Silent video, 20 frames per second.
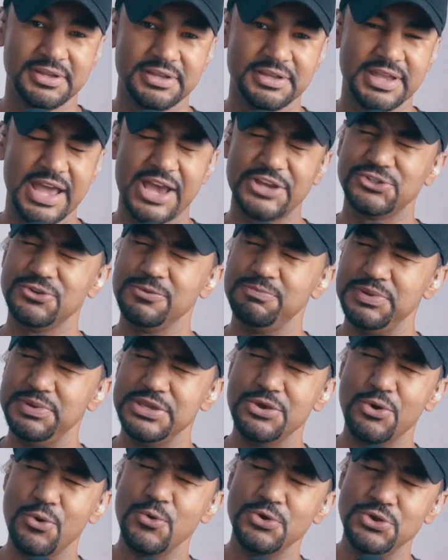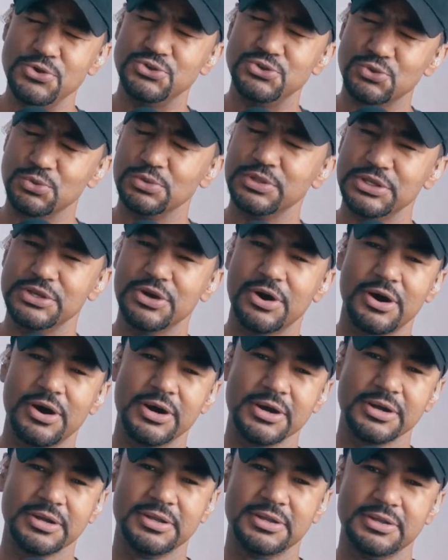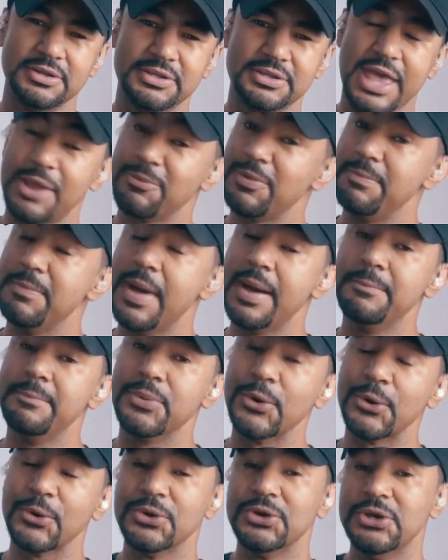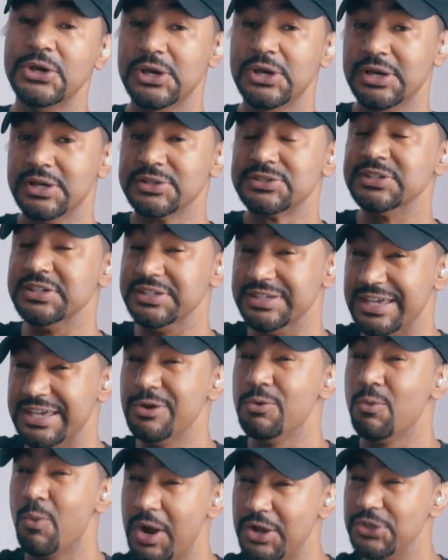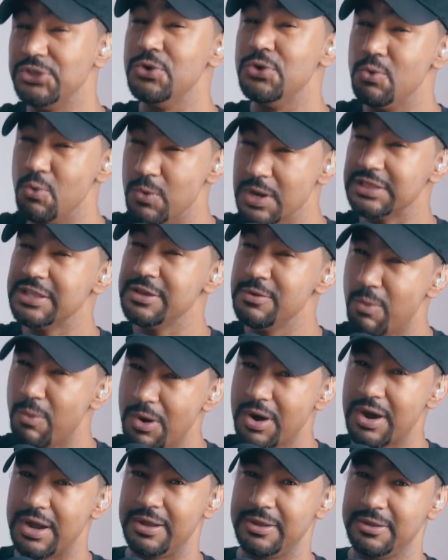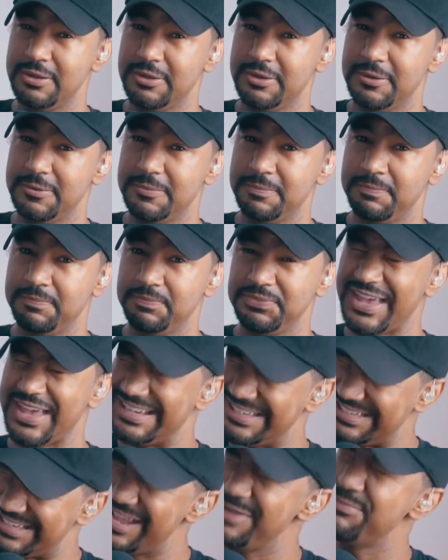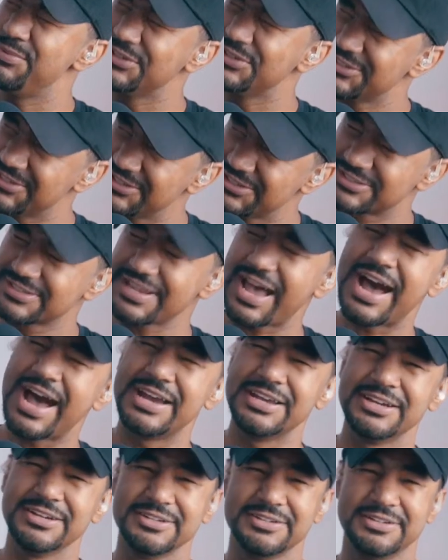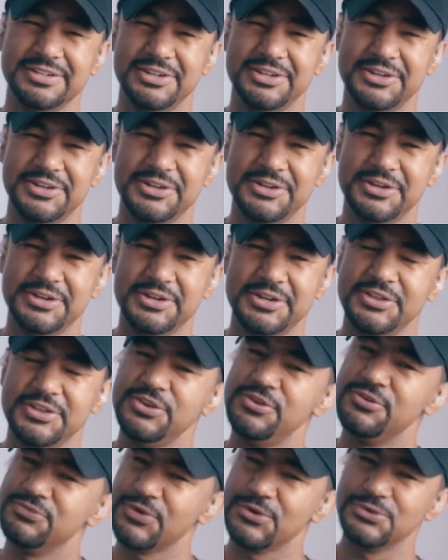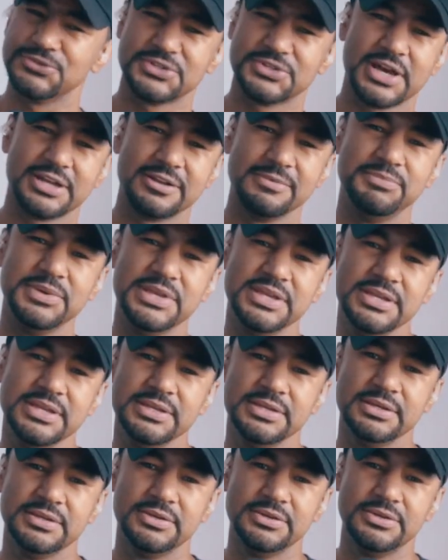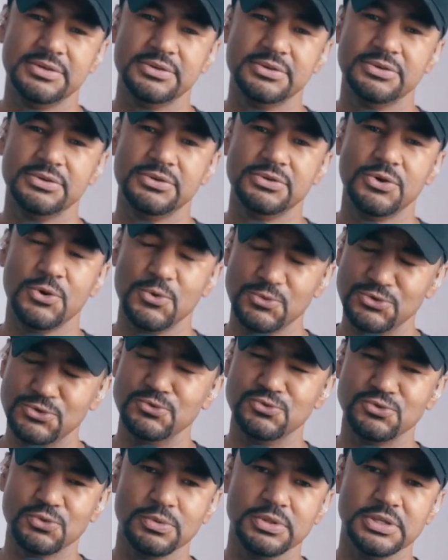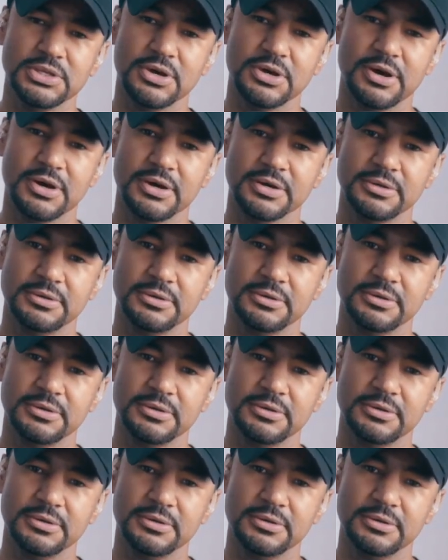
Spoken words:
as you be who you truly are. And remember, to get what you really want, that deepest desire, you first got to be who you truly are.